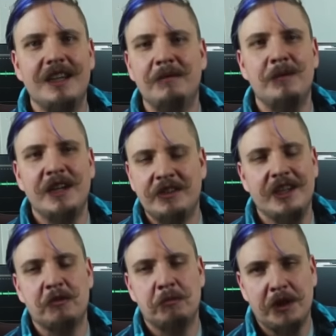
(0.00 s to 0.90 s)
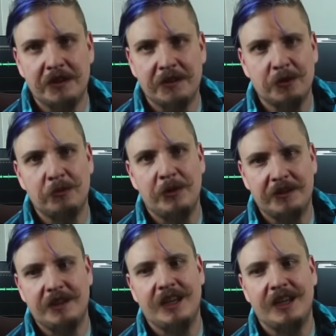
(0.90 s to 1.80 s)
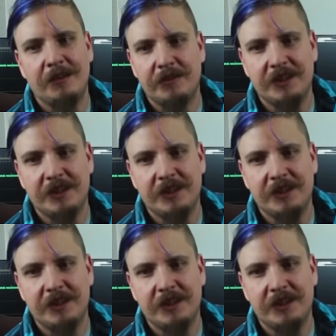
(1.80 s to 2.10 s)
It might take a month or a month and a half